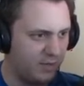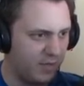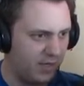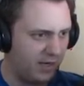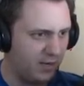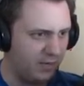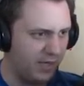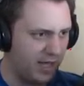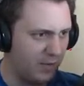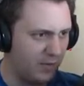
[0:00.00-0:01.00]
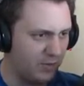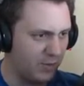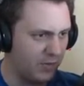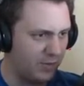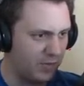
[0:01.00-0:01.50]
I don't think that was what we
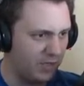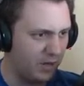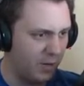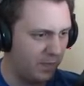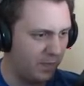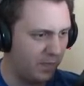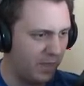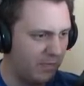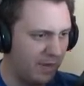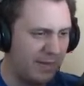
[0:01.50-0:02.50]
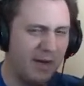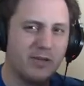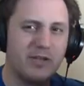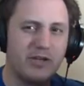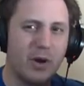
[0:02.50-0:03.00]
we're supposed to do. Maybe that
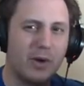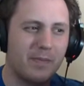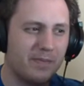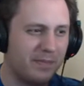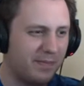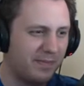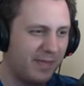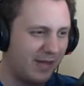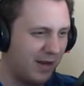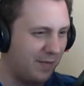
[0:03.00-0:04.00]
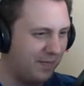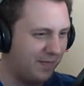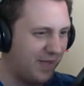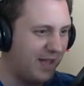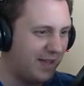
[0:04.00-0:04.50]
was a joke. I don't know.